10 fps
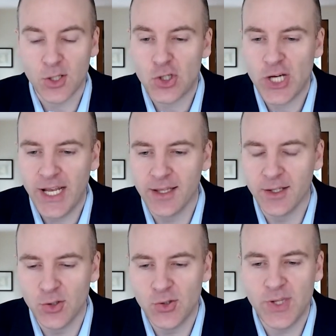
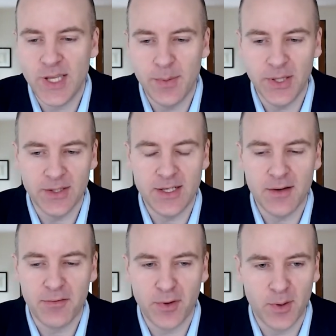challenge the ability
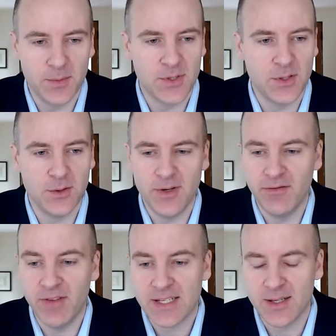of firms to
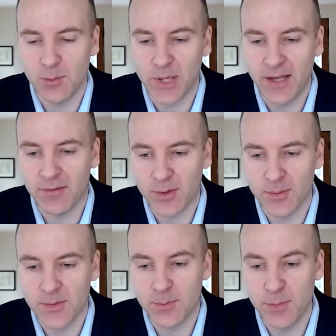invest in
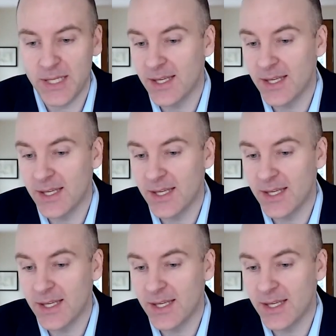platforms, be